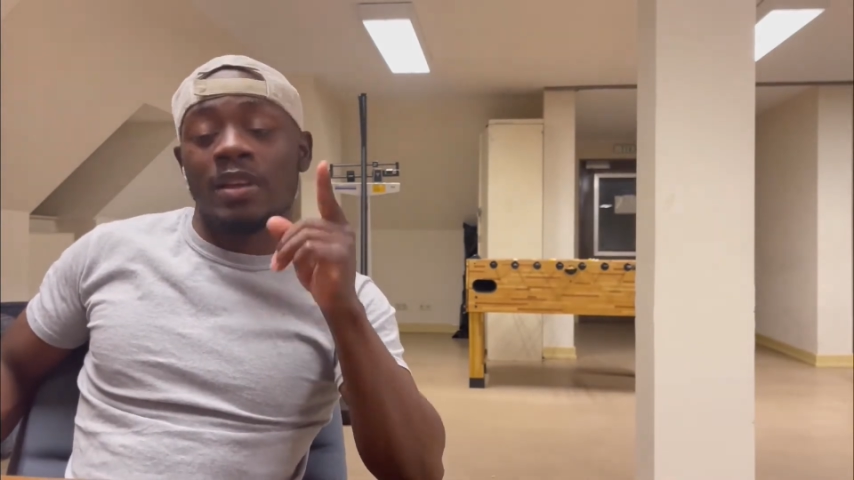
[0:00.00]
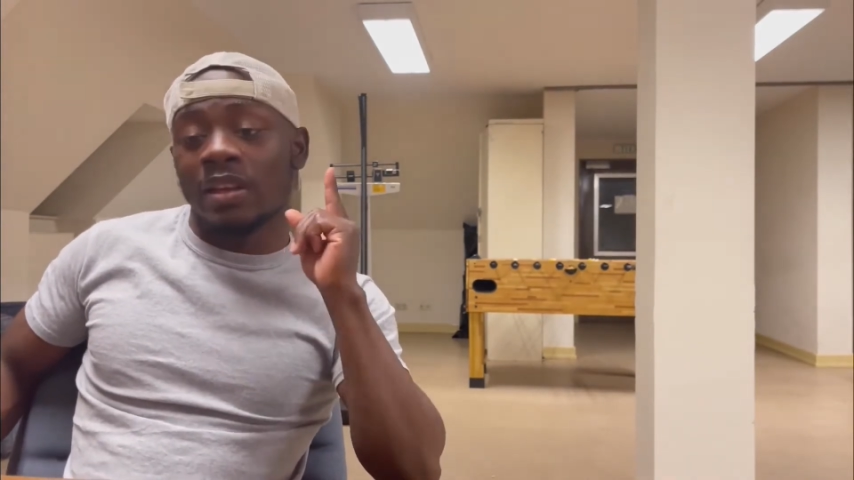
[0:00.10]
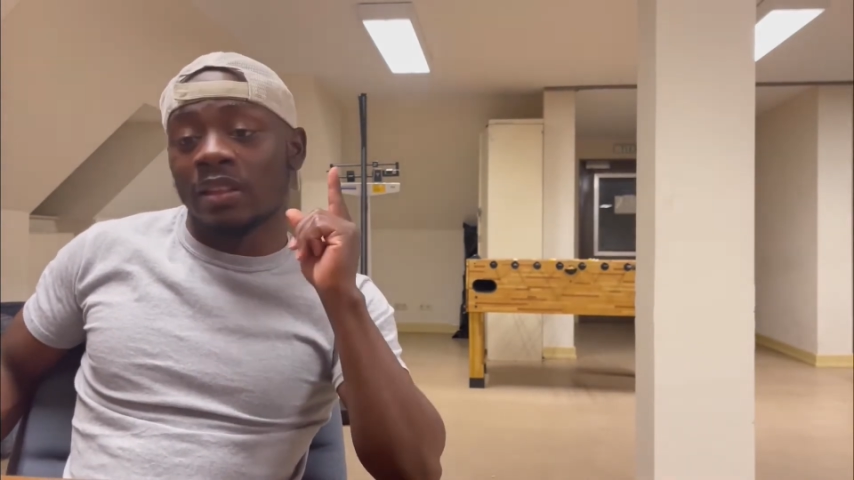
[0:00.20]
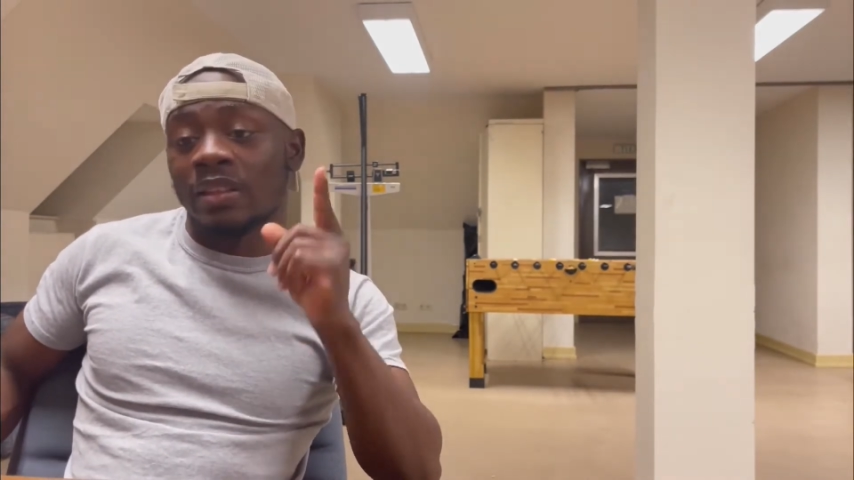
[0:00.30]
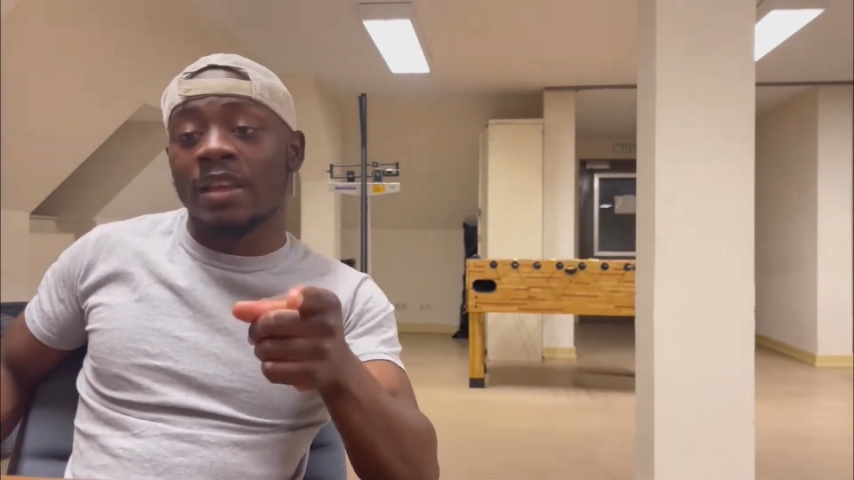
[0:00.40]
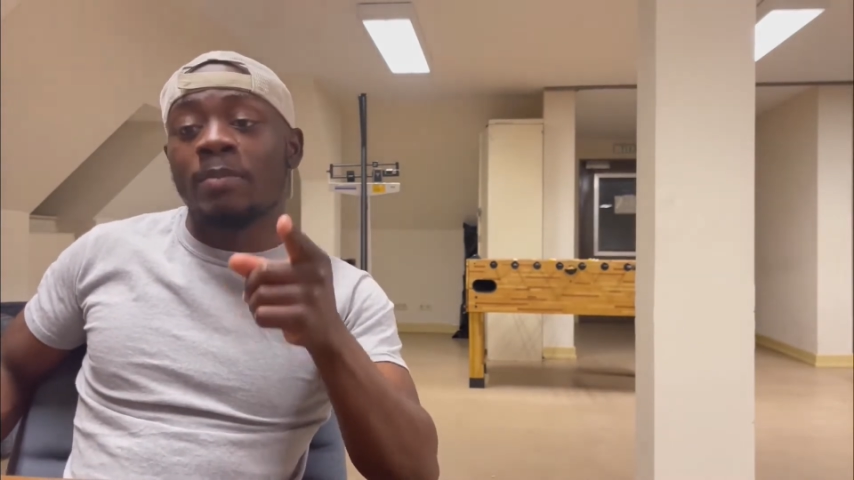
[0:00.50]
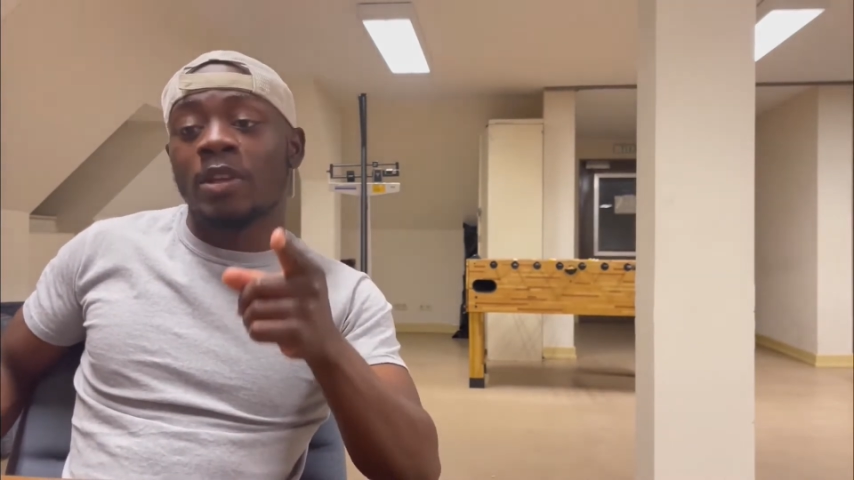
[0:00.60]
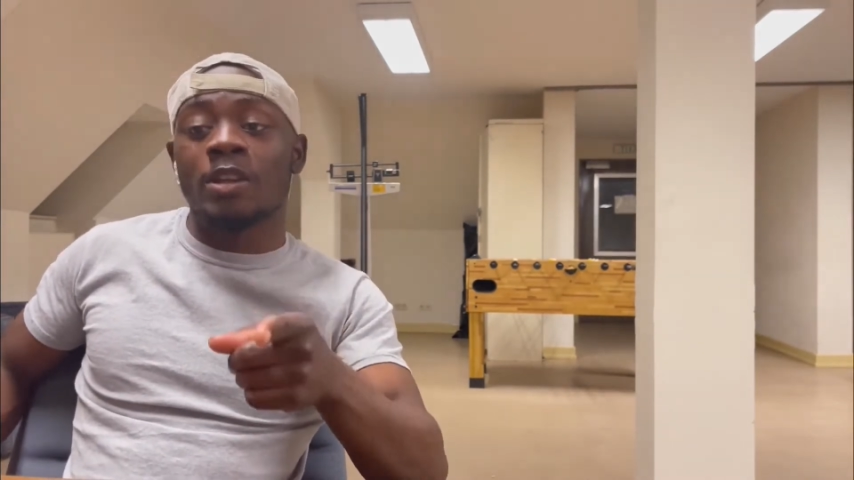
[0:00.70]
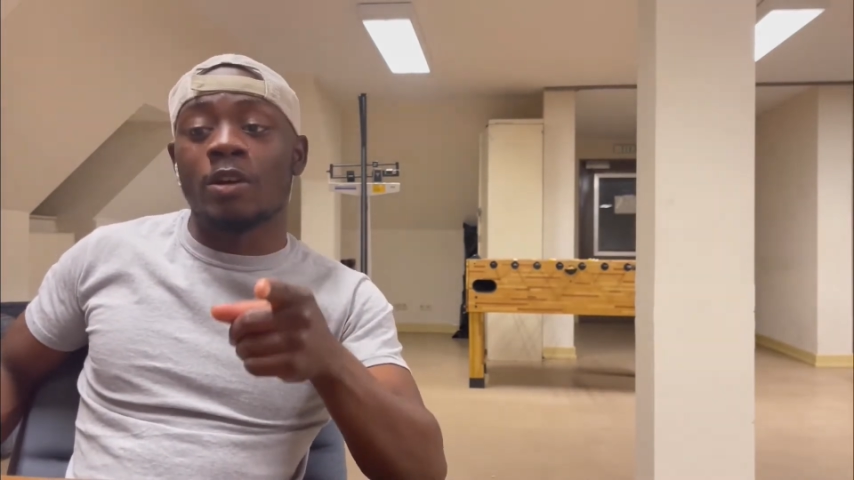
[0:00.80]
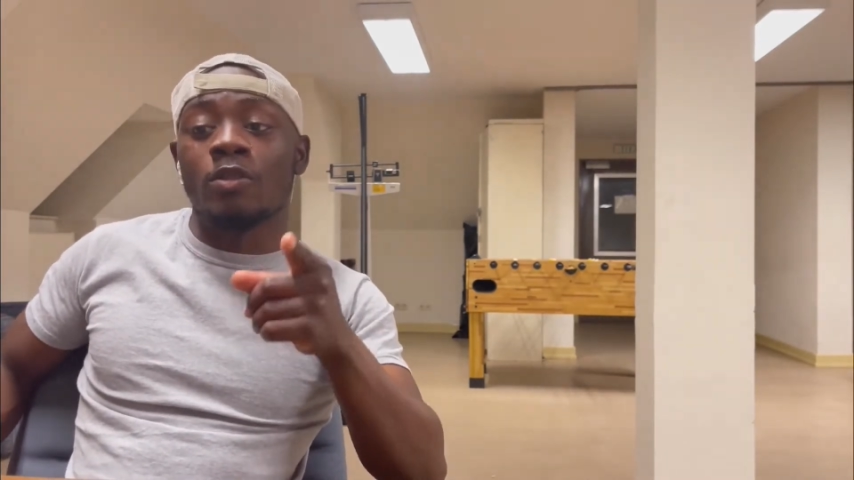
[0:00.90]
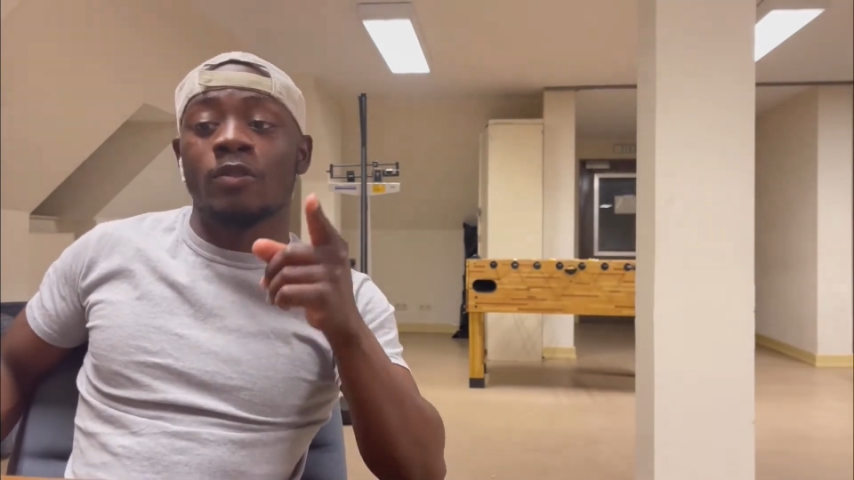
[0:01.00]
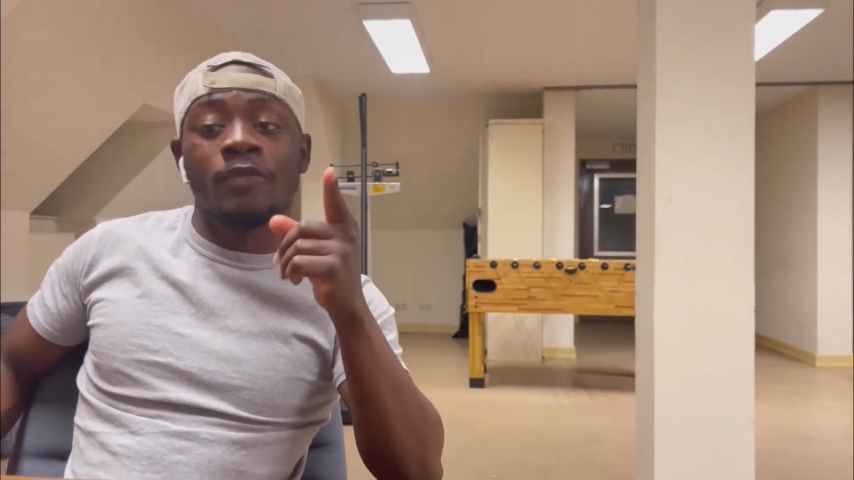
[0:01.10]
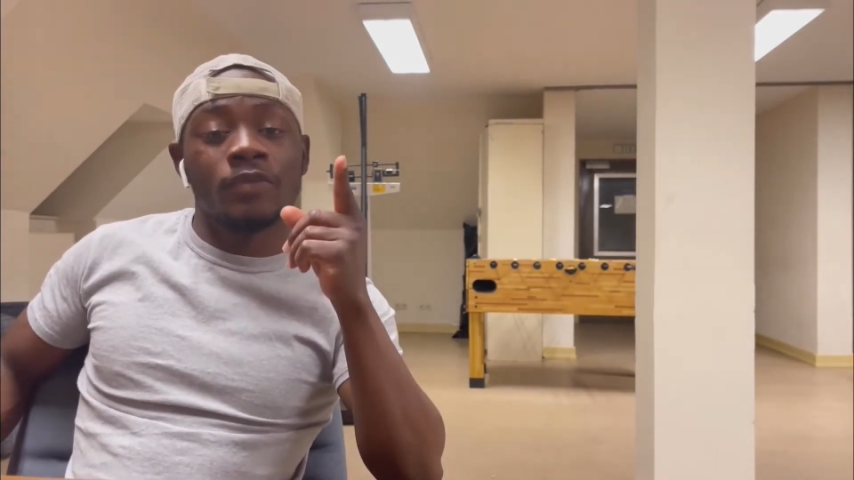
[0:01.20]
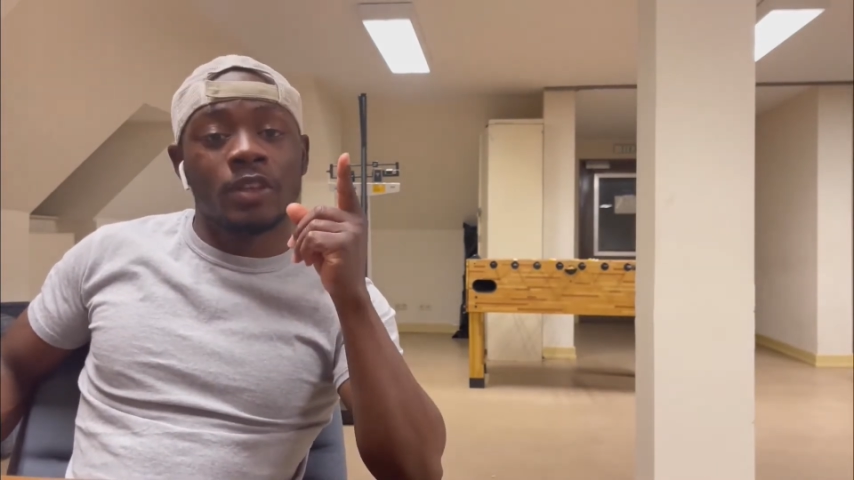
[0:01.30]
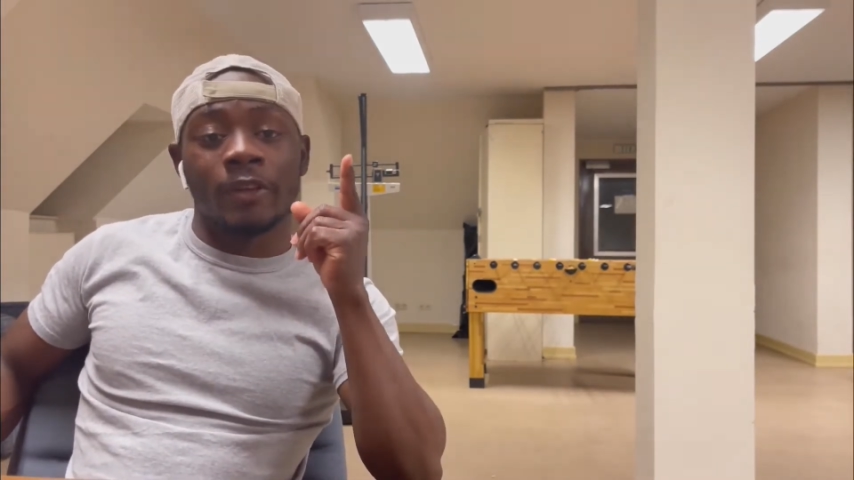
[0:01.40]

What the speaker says: And let me know